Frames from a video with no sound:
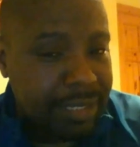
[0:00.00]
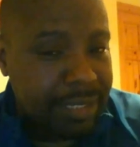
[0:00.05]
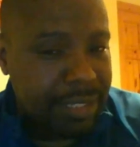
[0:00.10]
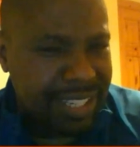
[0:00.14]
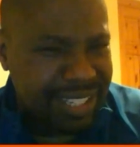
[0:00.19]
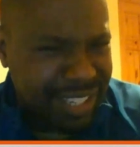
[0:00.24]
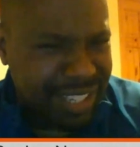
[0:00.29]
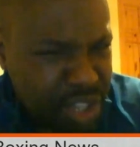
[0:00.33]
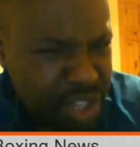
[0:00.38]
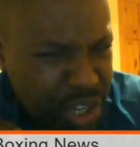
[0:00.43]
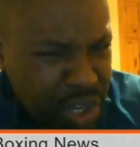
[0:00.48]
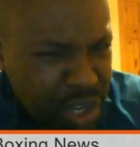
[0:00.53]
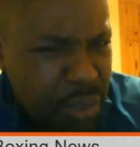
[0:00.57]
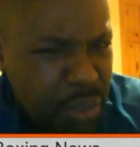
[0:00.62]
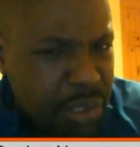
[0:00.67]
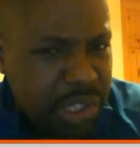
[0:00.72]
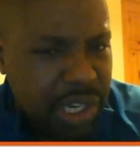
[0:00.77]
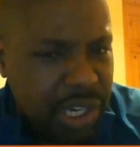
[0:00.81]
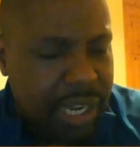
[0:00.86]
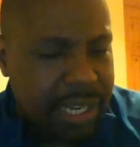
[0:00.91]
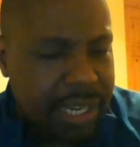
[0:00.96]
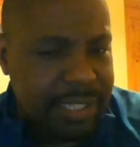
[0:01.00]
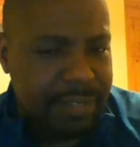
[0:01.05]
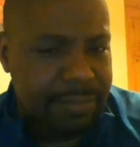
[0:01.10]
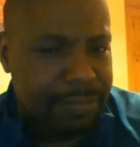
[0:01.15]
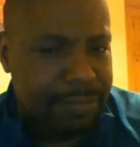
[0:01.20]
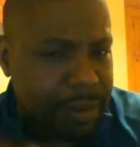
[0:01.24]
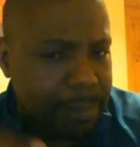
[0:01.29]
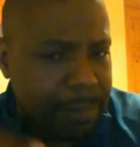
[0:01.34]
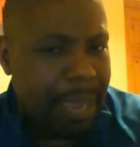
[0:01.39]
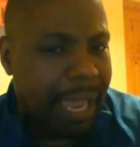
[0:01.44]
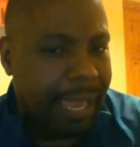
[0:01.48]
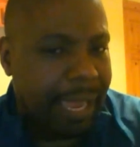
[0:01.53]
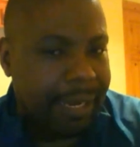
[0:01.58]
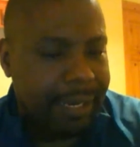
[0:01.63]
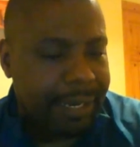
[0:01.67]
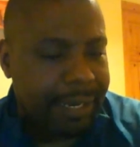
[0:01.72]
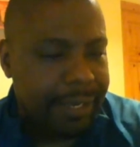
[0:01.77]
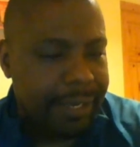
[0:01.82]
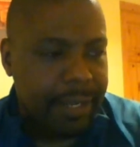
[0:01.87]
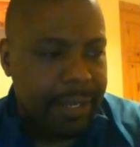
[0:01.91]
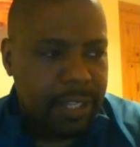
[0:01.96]
It's a huge ask for a man
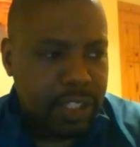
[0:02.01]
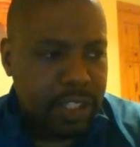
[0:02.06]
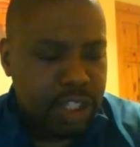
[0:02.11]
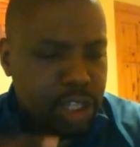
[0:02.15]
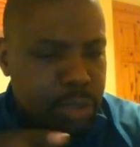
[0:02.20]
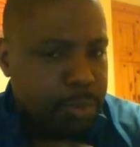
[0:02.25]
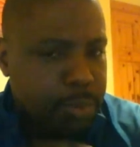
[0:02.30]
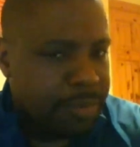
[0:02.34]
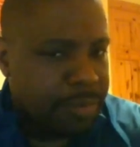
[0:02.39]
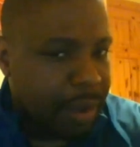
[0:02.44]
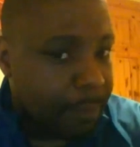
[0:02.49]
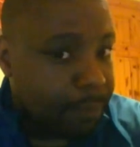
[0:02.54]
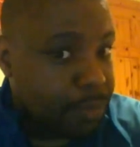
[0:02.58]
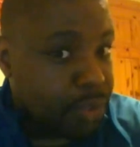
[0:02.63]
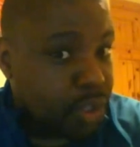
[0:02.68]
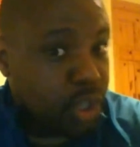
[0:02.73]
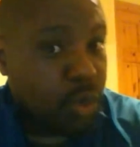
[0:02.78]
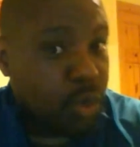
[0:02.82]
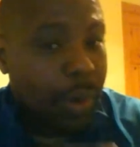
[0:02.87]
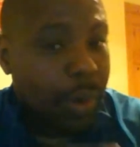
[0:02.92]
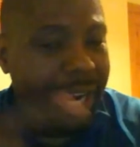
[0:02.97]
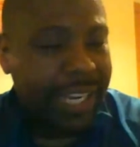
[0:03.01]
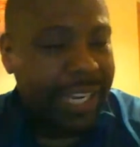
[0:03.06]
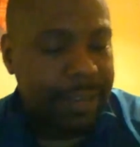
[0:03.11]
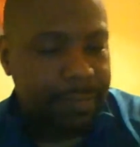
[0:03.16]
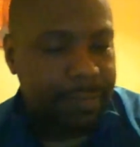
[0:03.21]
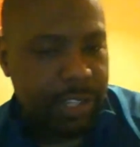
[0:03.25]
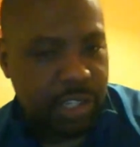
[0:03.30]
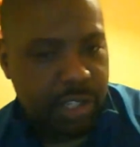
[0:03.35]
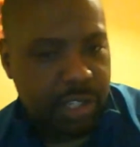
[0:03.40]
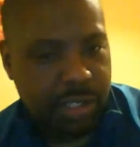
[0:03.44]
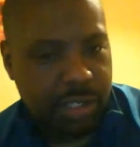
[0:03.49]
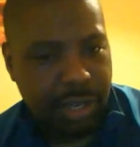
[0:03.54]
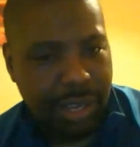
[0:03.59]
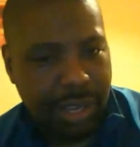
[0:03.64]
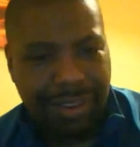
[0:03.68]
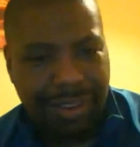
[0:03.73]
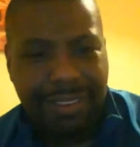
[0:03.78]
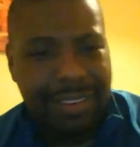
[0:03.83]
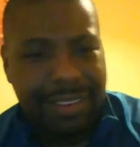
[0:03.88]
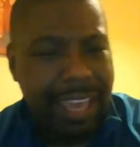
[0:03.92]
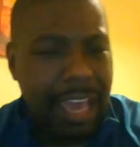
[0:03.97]
to move up 2 weight divisions.
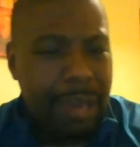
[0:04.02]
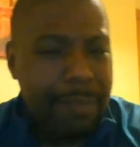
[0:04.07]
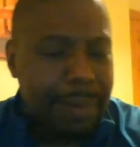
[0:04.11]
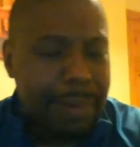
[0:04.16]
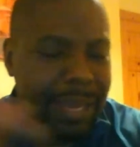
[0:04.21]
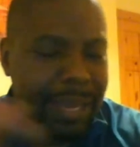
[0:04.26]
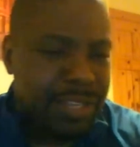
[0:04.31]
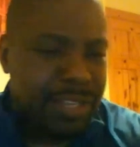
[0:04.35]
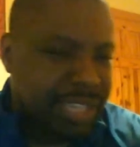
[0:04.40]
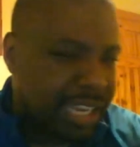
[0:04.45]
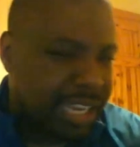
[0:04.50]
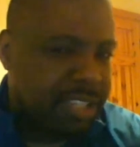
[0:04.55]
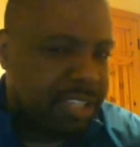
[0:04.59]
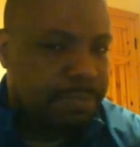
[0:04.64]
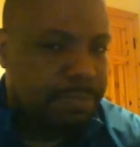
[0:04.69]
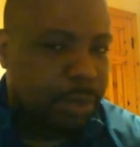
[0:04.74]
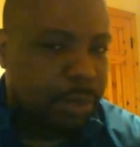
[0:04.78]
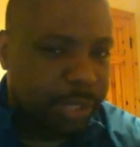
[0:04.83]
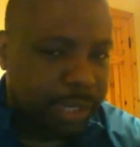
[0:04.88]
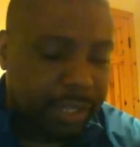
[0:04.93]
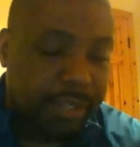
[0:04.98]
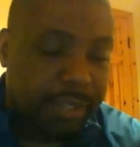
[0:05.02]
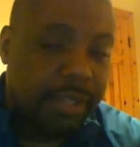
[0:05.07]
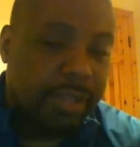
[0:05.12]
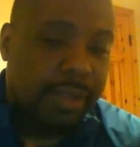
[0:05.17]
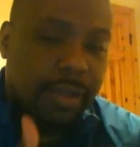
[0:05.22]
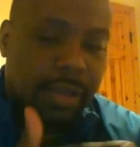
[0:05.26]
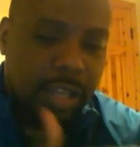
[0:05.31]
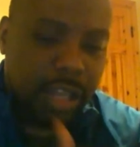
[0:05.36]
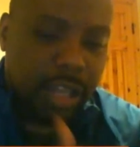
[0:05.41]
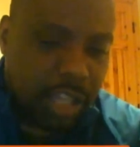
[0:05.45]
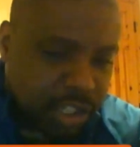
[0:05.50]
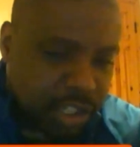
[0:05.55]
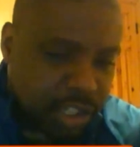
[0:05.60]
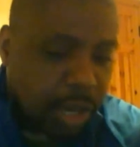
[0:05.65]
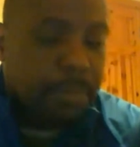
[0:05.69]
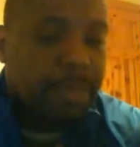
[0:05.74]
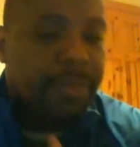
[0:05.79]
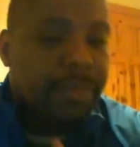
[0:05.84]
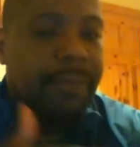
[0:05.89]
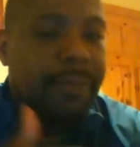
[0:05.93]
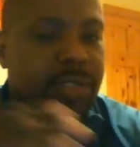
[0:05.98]
I don't care about you say his body
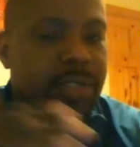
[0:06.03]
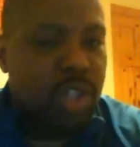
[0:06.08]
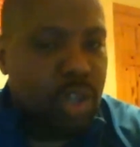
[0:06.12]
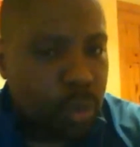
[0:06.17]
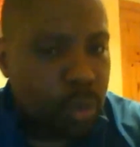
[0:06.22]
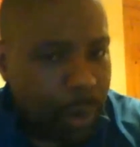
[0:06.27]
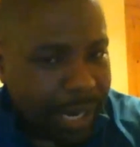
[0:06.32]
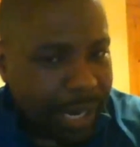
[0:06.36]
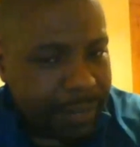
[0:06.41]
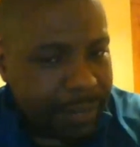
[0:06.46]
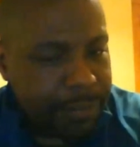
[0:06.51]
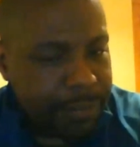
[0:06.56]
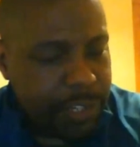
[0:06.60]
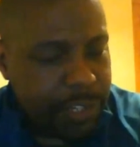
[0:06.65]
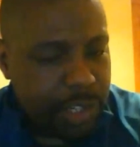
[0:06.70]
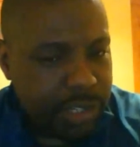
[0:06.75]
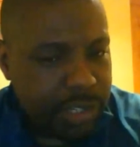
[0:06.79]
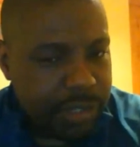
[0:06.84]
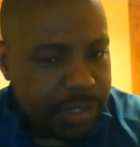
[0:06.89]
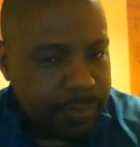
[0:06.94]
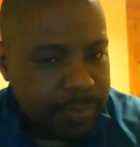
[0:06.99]
divisions.